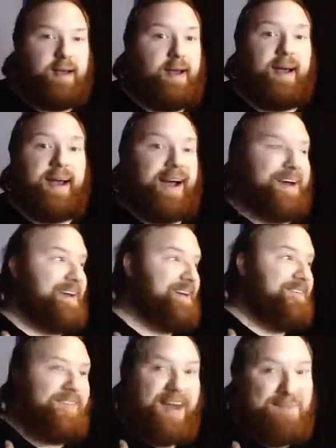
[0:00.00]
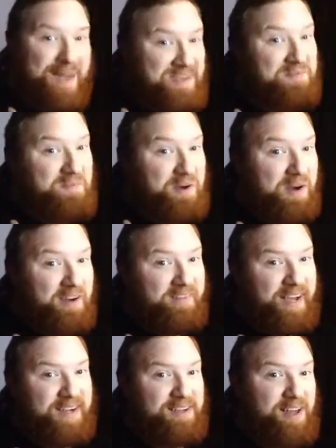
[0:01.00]
Uh, fan bits I'm a part of
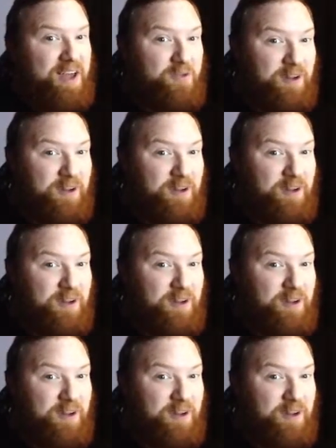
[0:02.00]
actually,